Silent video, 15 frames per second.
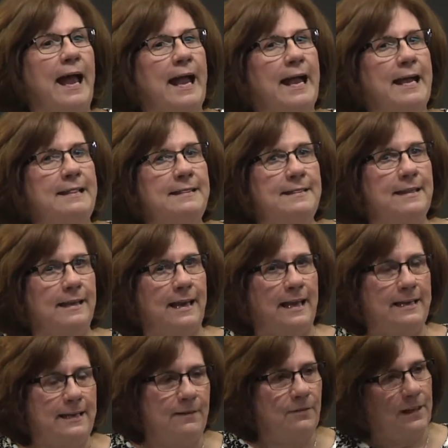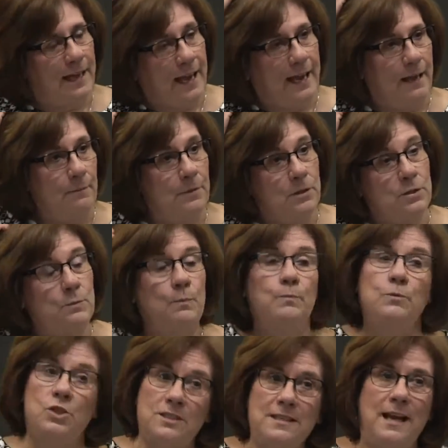And the lady of the camp
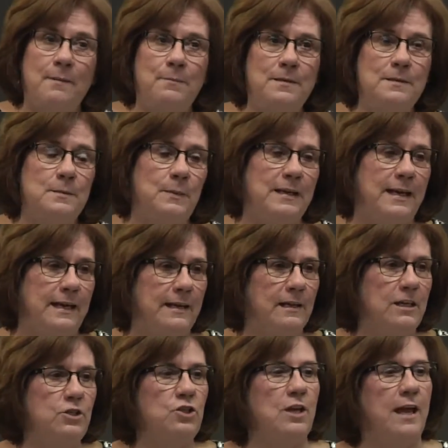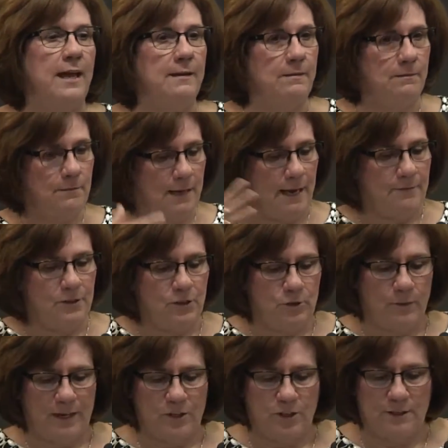just happened to speak English and gave us
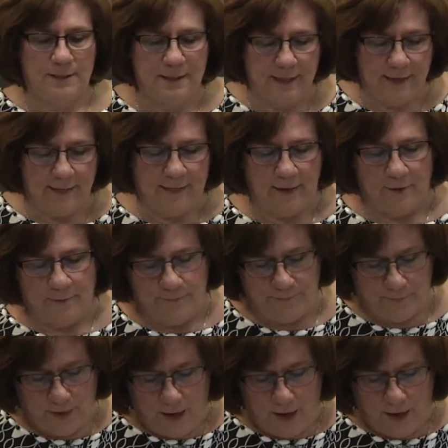directions to get there.